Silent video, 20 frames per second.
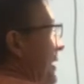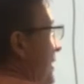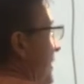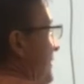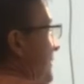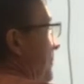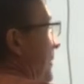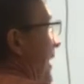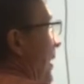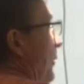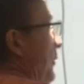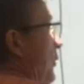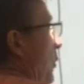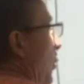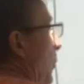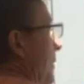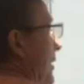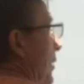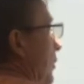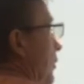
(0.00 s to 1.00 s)
it, it's a
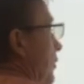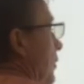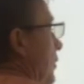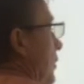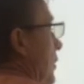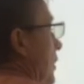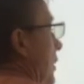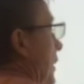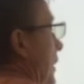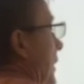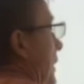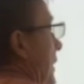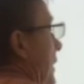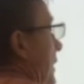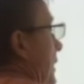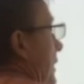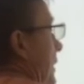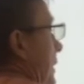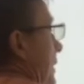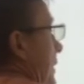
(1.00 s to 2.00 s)
polynomial.
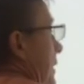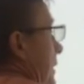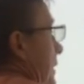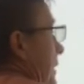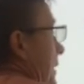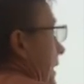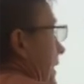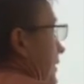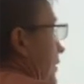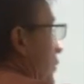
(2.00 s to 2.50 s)
And the